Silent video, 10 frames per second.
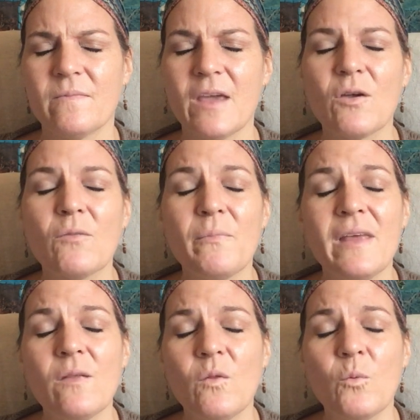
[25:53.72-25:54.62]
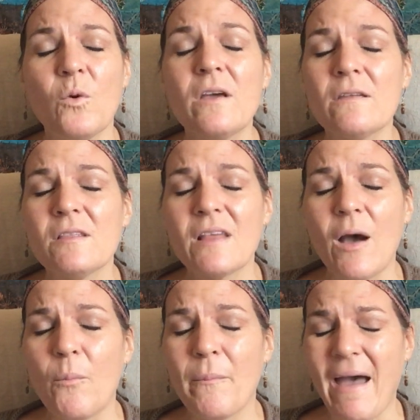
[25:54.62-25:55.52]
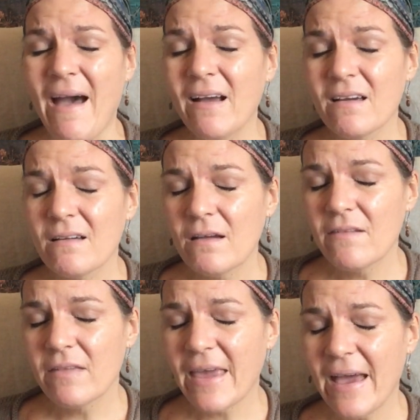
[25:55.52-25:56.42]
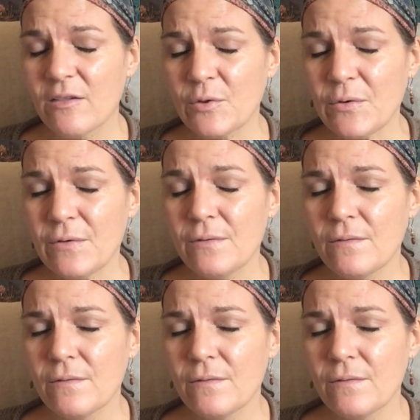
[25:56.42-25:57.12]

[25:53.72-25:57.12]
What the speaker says: They could be in the woods out back of the castle.